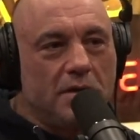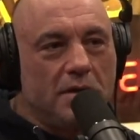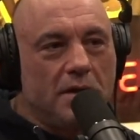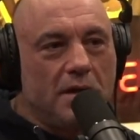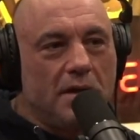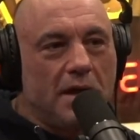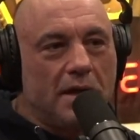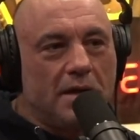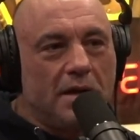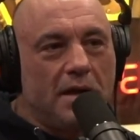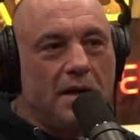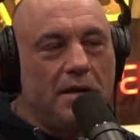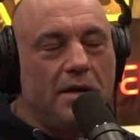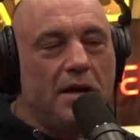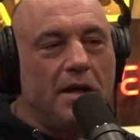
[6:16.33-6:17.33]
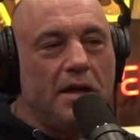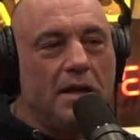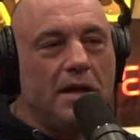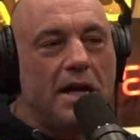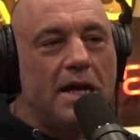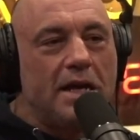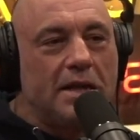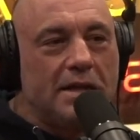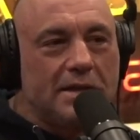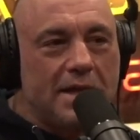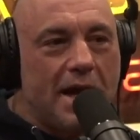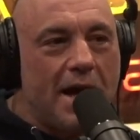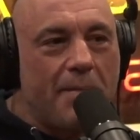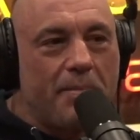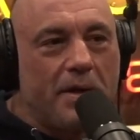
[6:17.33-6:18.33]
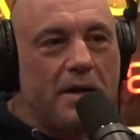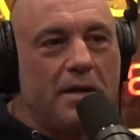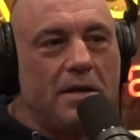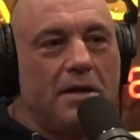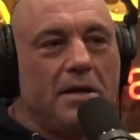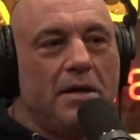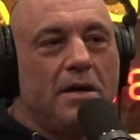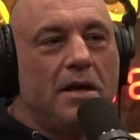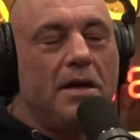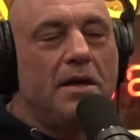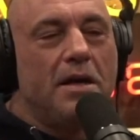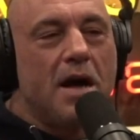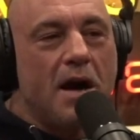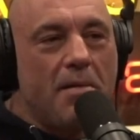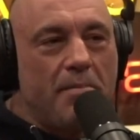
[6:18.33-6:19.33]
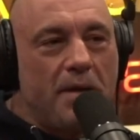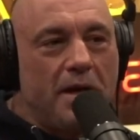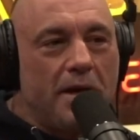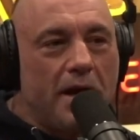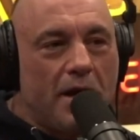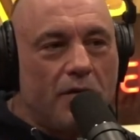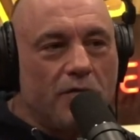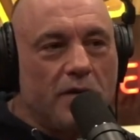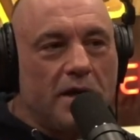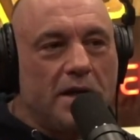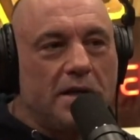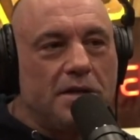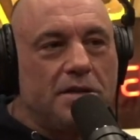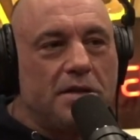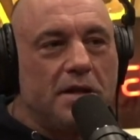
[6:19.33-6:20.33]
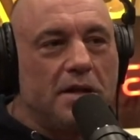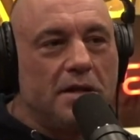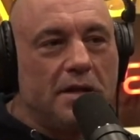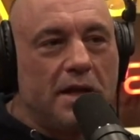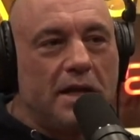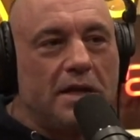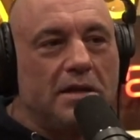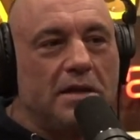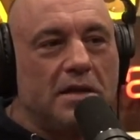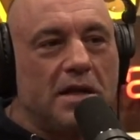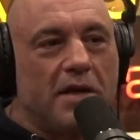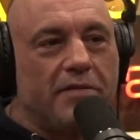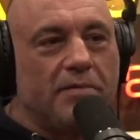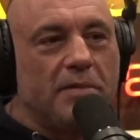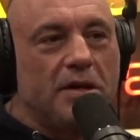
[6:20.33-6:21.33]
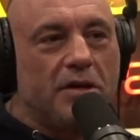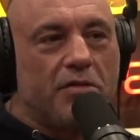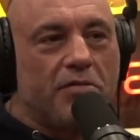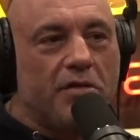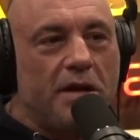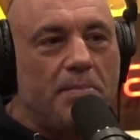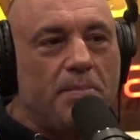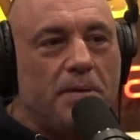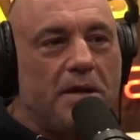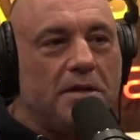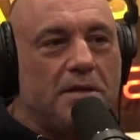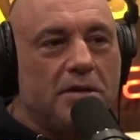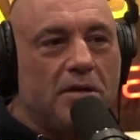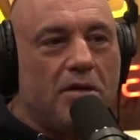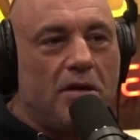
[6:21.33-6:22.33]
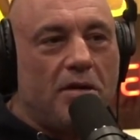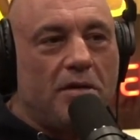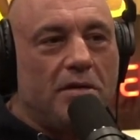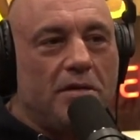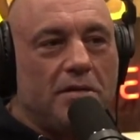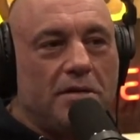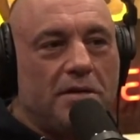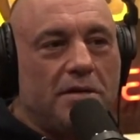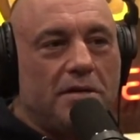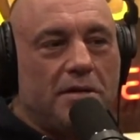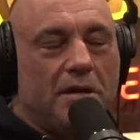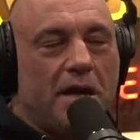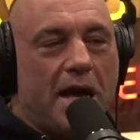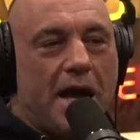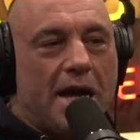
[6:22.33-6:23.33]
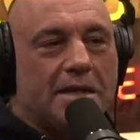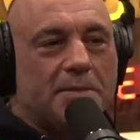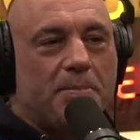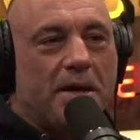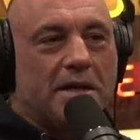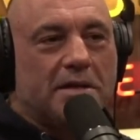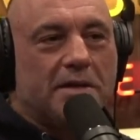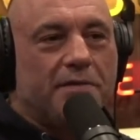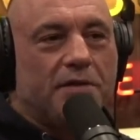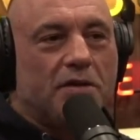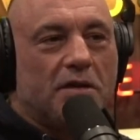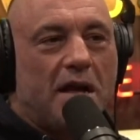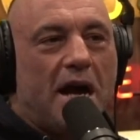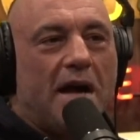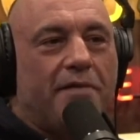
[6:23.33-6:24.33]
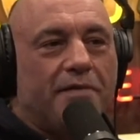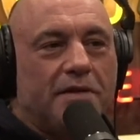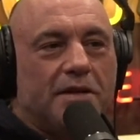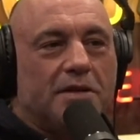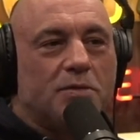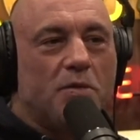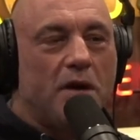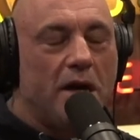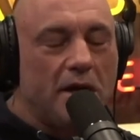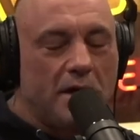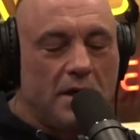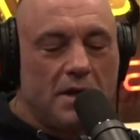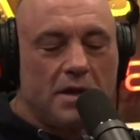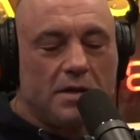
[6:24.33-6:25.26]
That, like, in letting this happen, in not being outraged, in letting the government creep into all aspects of your life in this way.